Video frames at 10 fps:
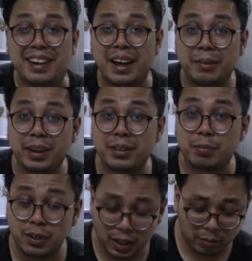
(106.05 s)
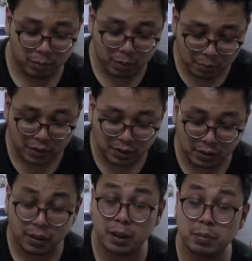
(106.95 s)
I'm not to brag, but people do
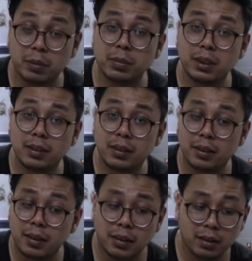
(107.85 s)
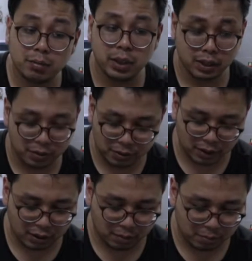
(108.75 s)
compliment my cooking.